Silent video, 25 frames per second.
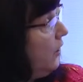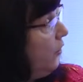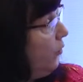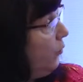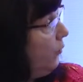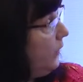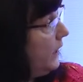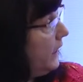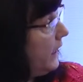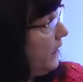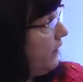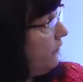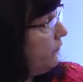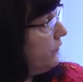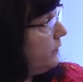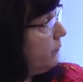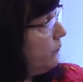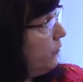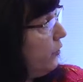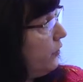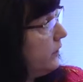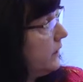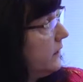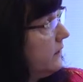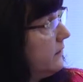We have the
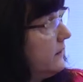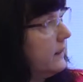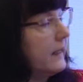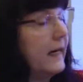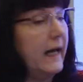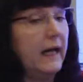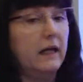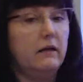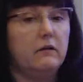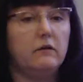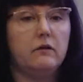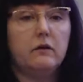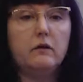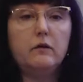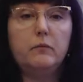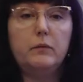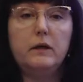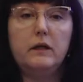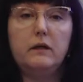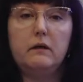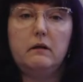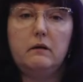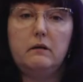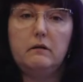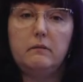modern grain
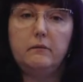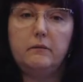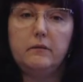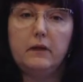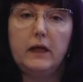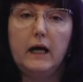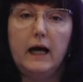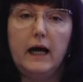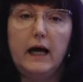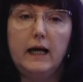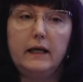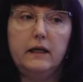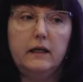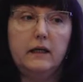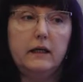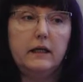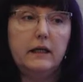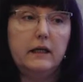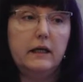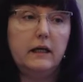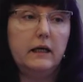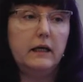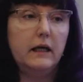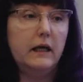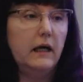terminal and
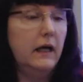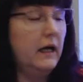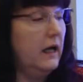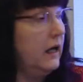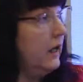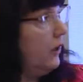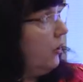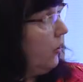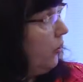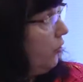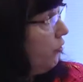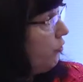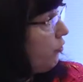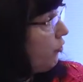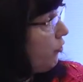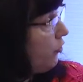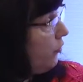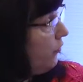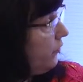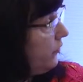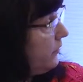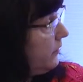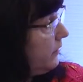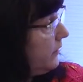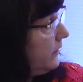uh,
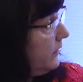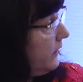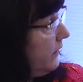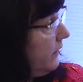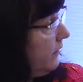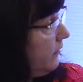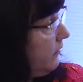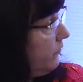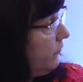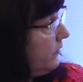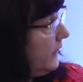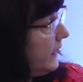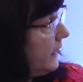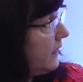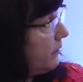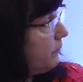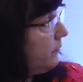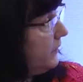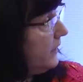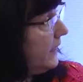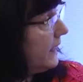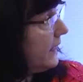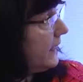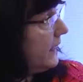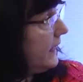also the
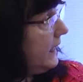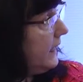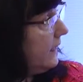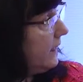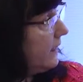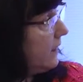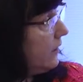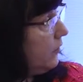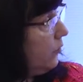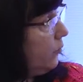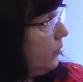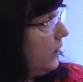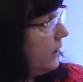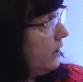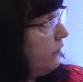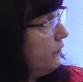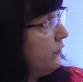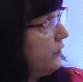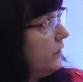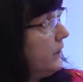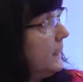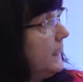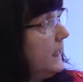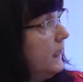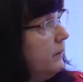Ventspils is one of
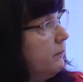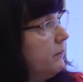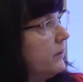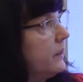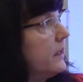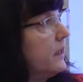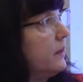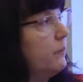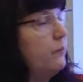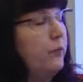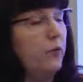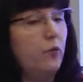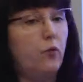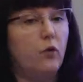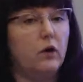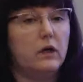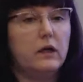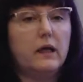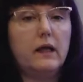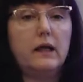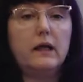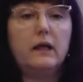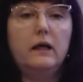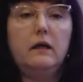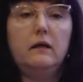the deepest
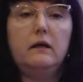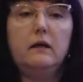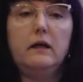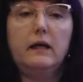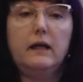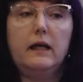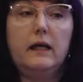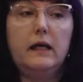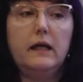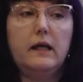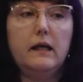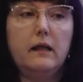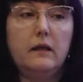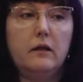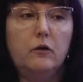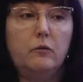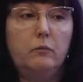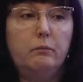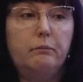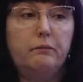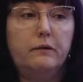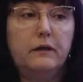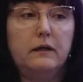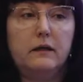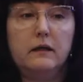ports in the eastern
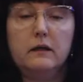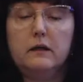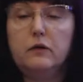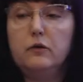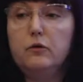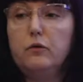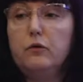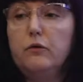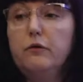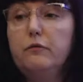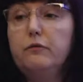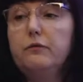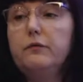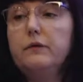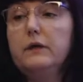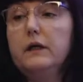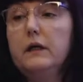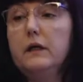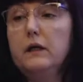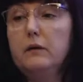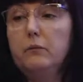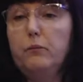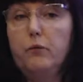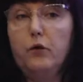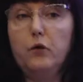part of
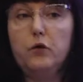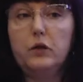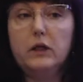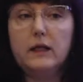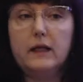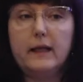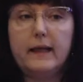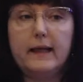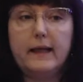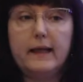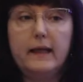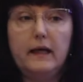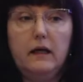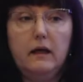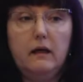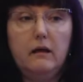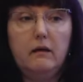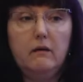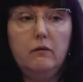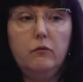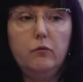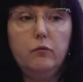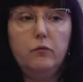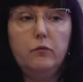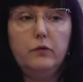uh, Baltic Sea
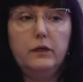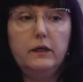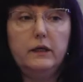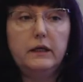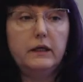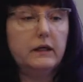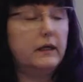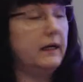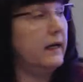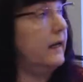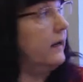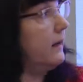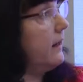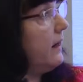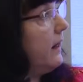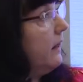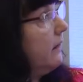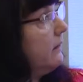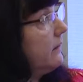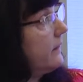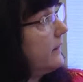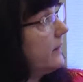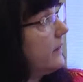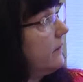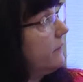with a
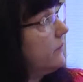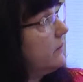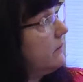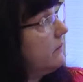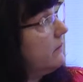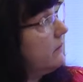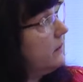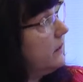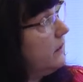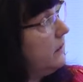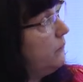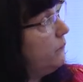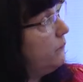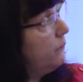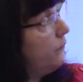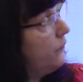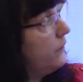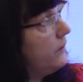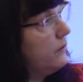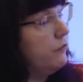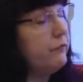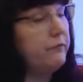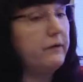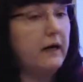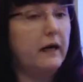canal
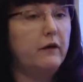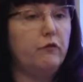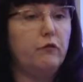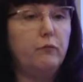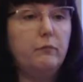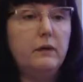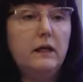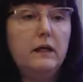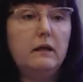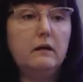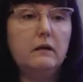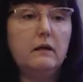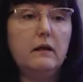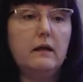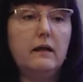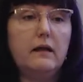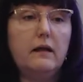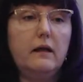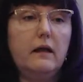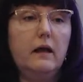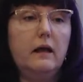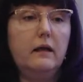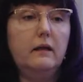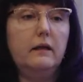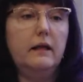17.5 meters
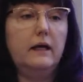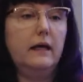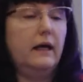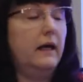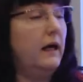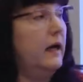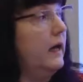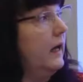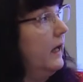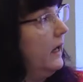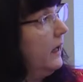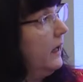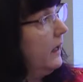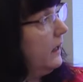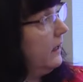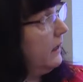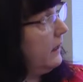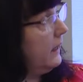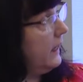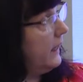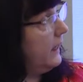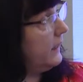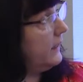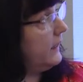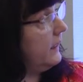at the uh,
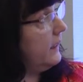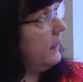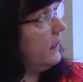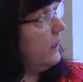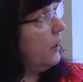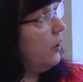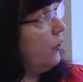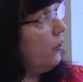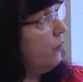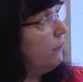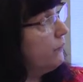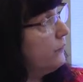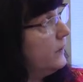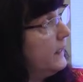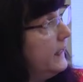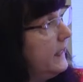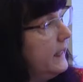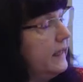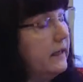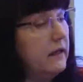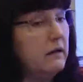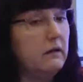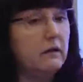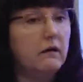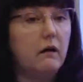area of the
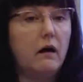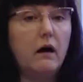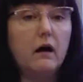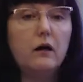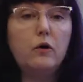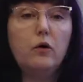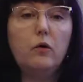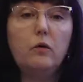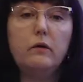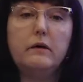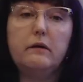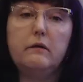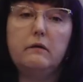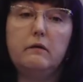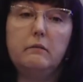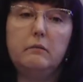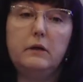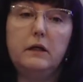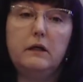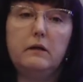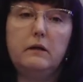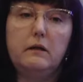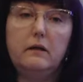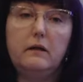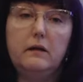liquid cargo
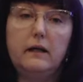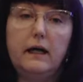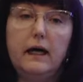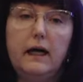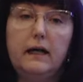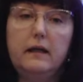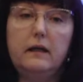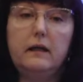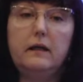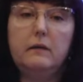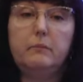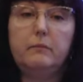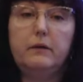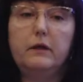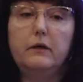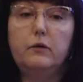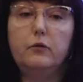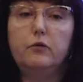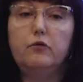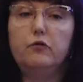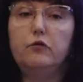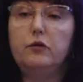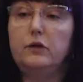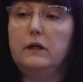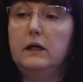terminal and
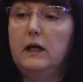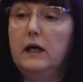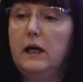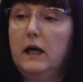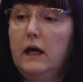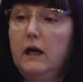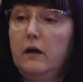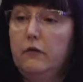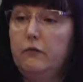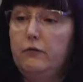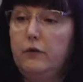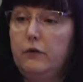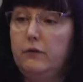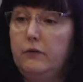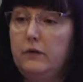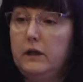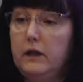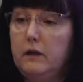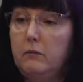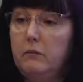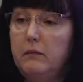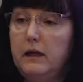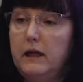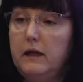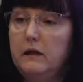about uh,
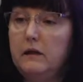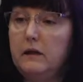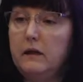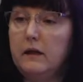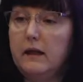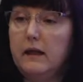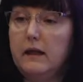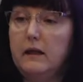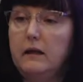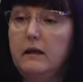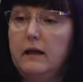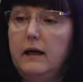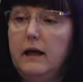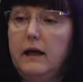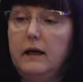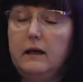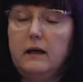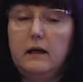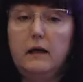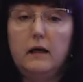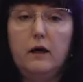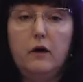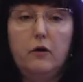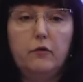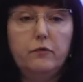15 meters in the
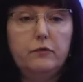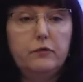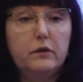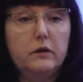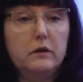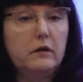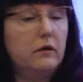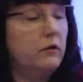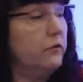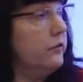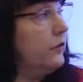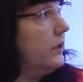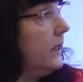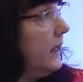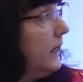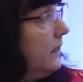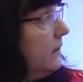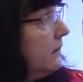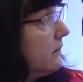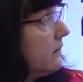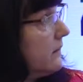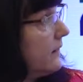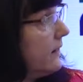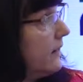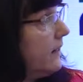area of the
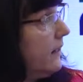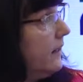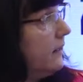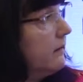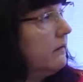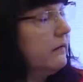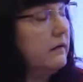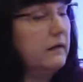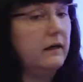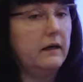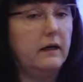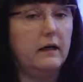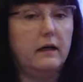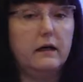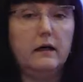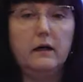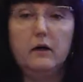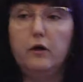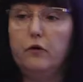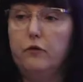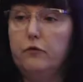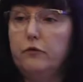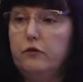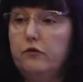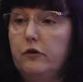containers and the area
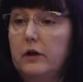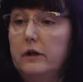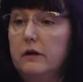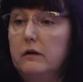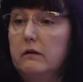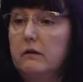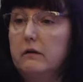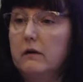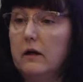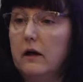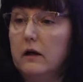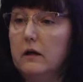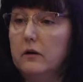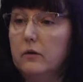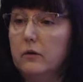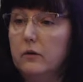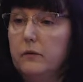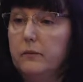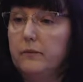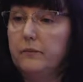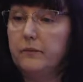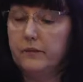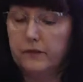of general cargo.